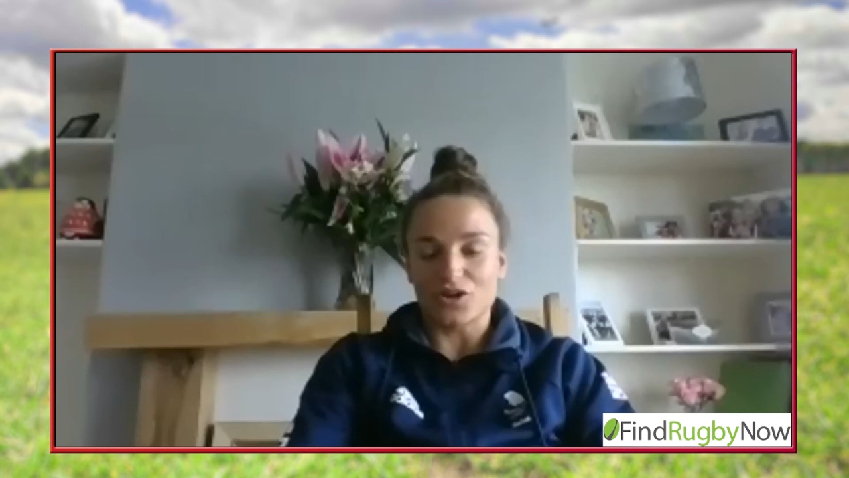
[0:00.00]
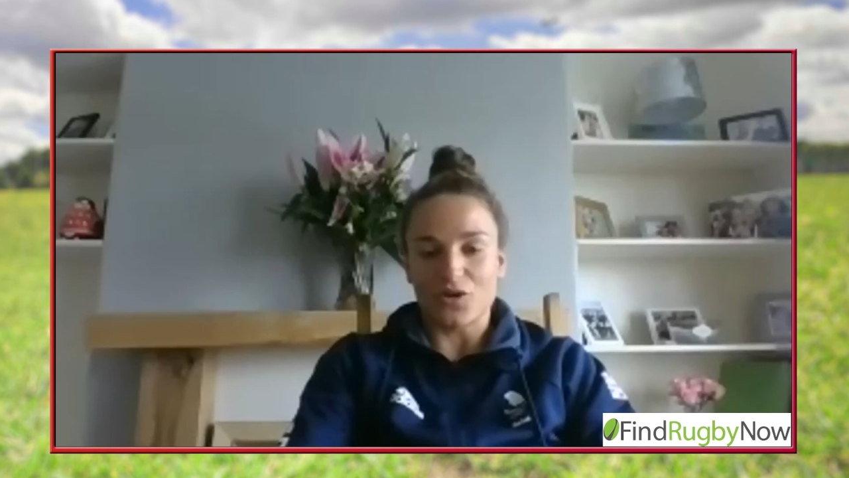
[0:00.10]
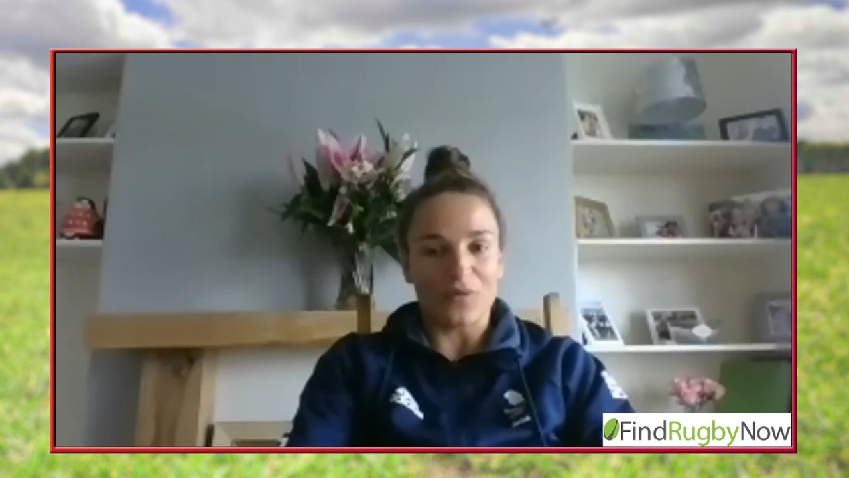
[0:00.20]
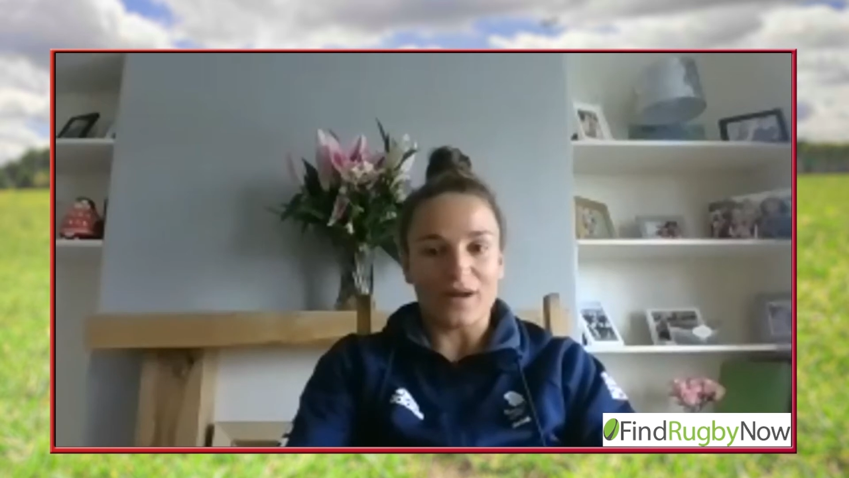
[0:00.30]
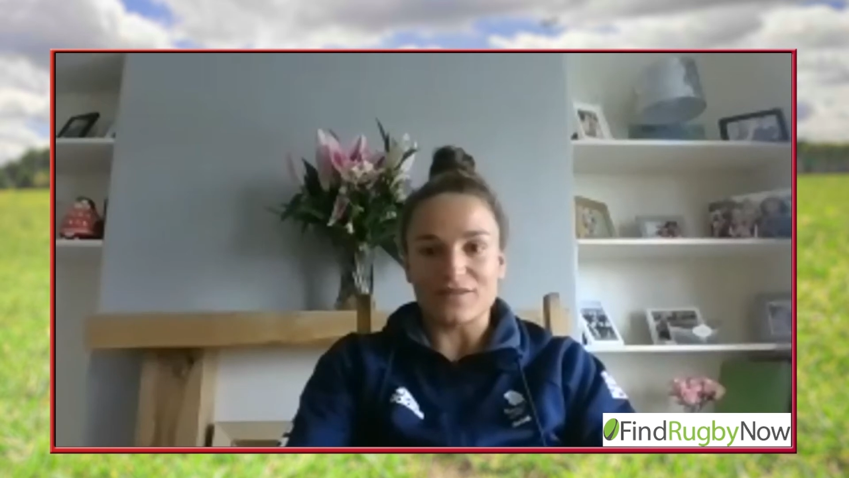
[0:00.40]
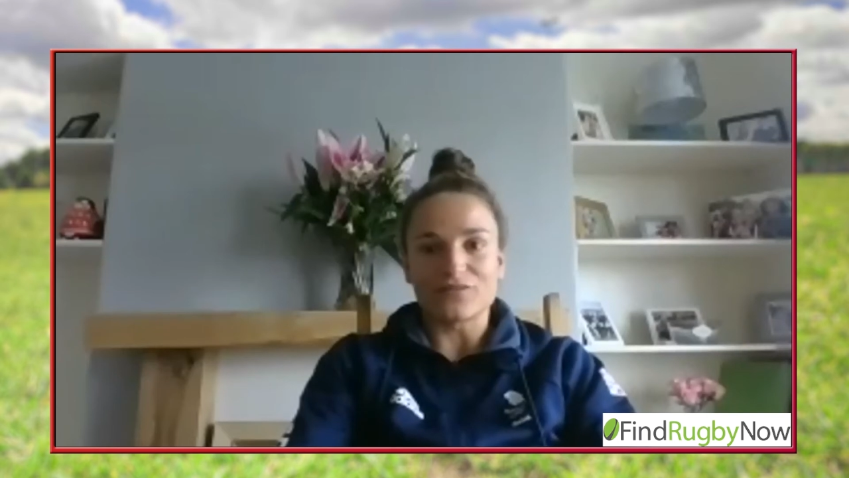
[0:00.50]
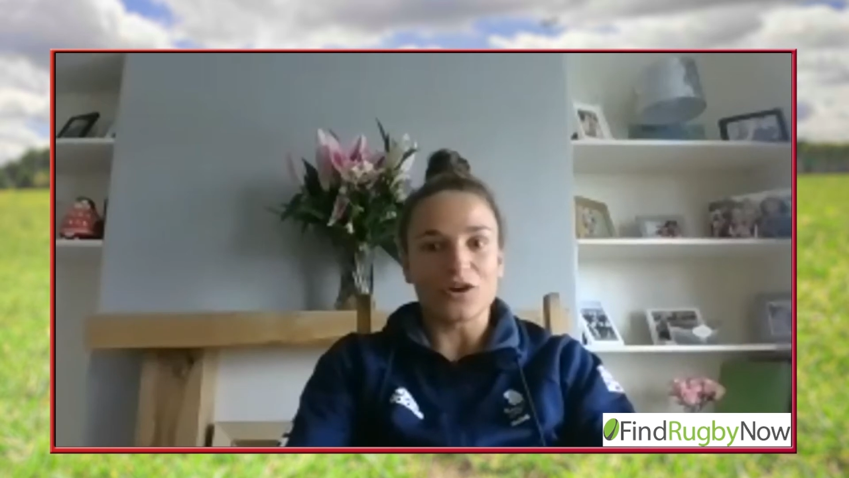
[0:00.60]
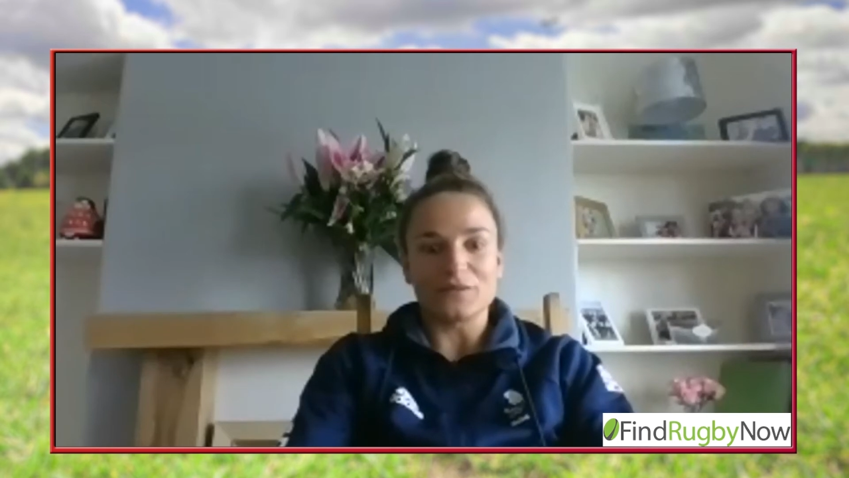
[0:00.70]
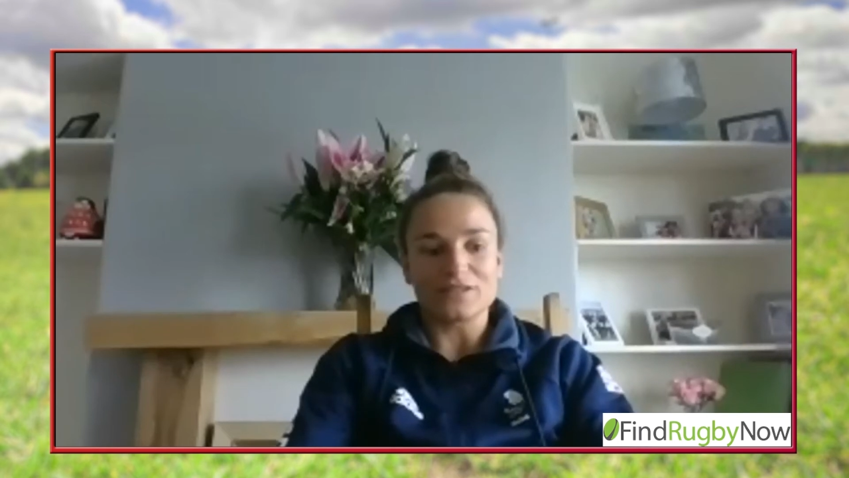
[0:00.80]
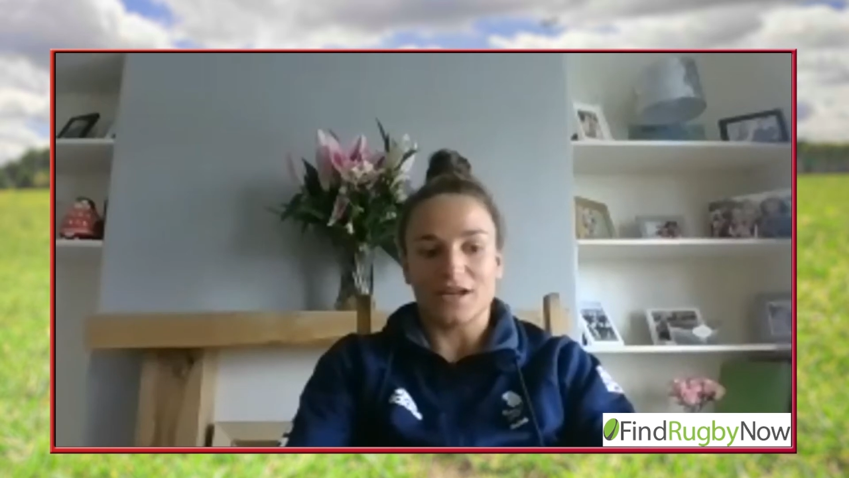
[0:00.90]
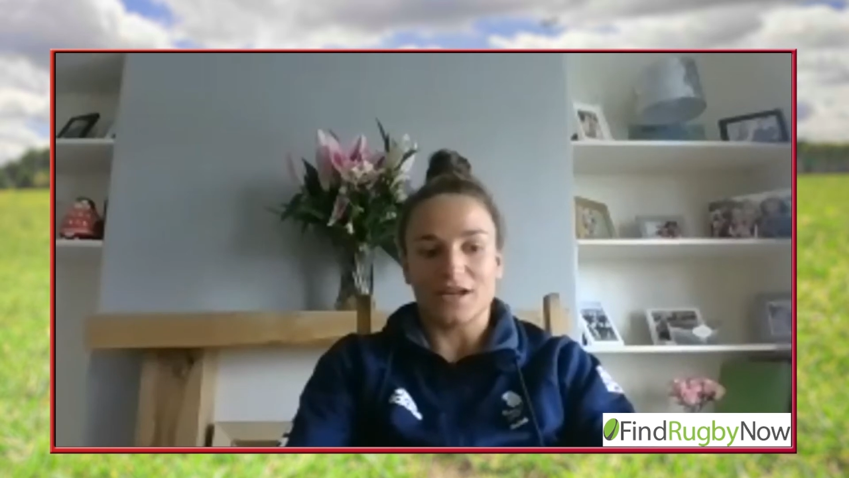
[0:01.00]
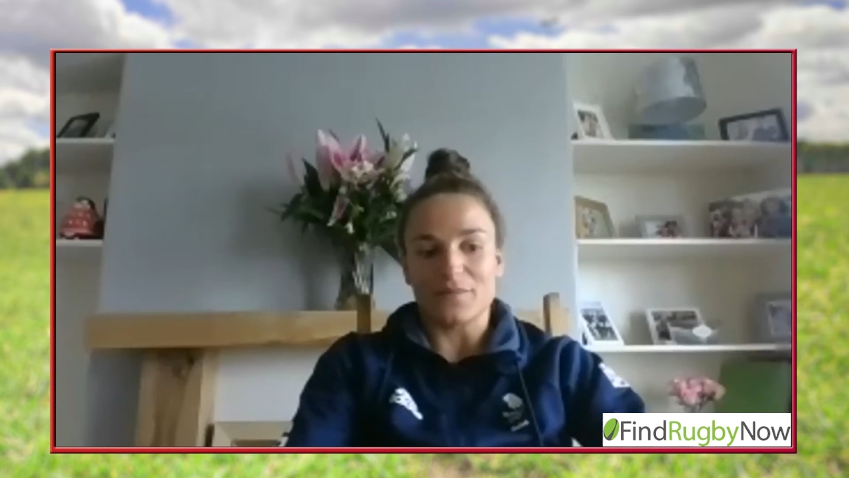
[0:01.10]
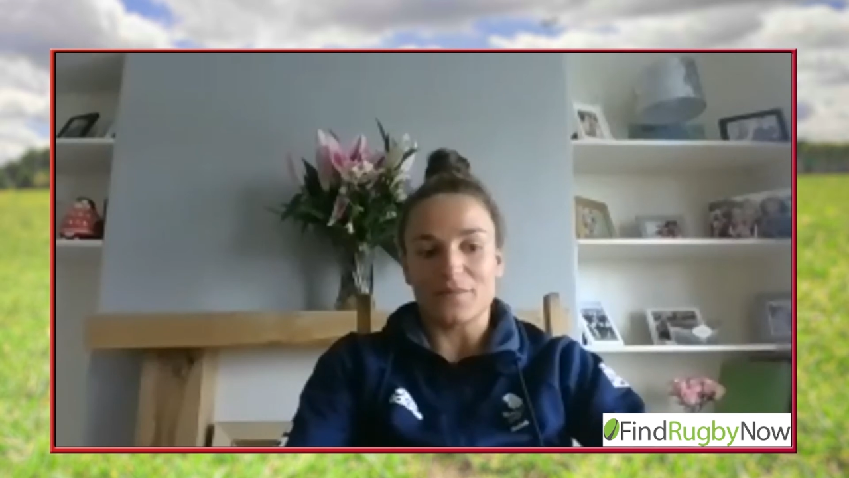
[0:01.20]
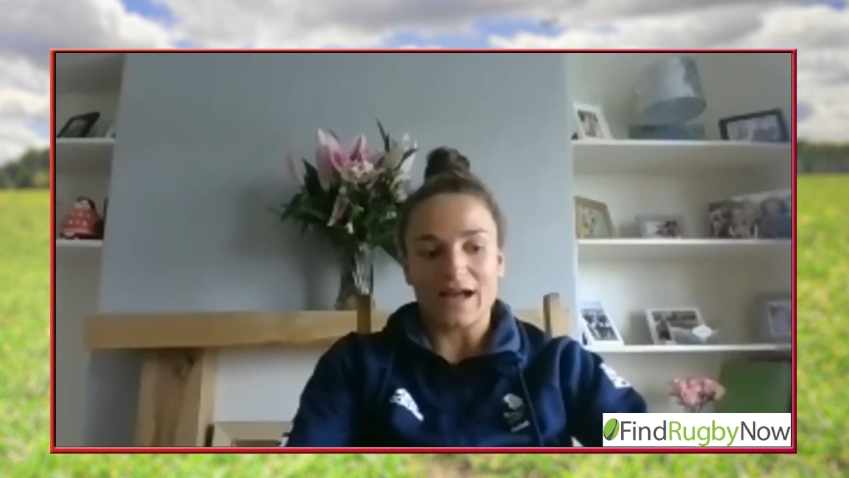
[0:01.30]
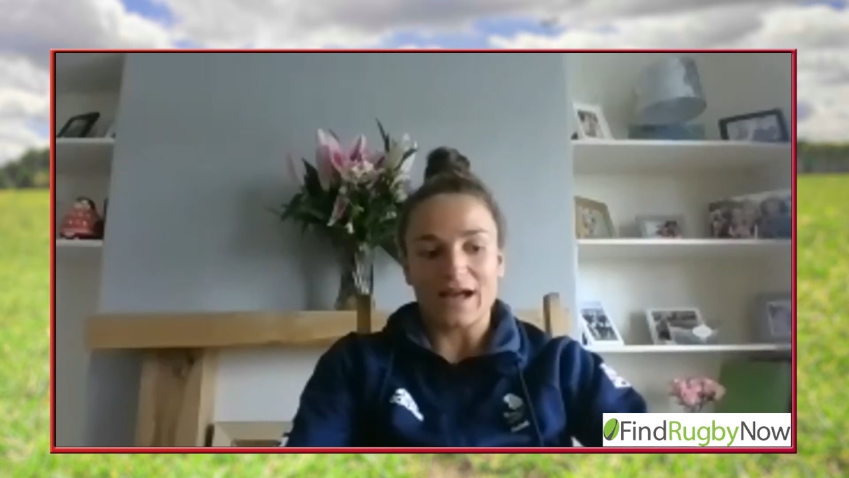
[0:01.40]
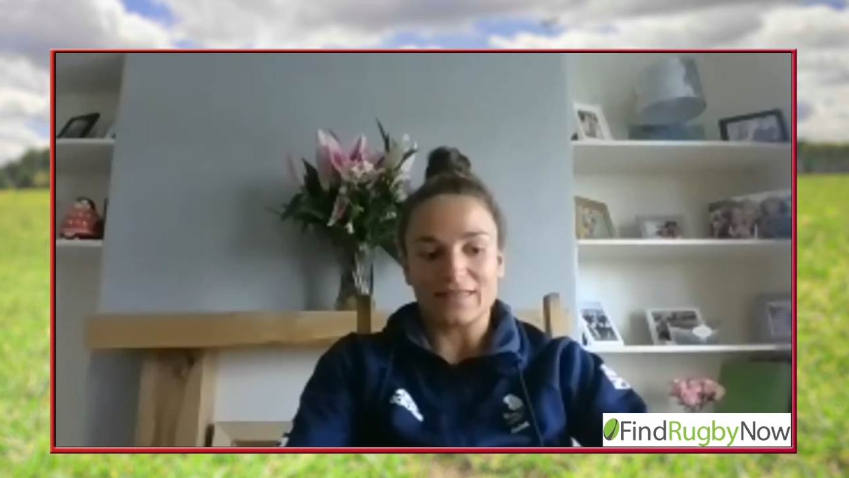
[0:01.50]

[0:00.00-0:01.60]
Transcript: to know when rugby's going to come back.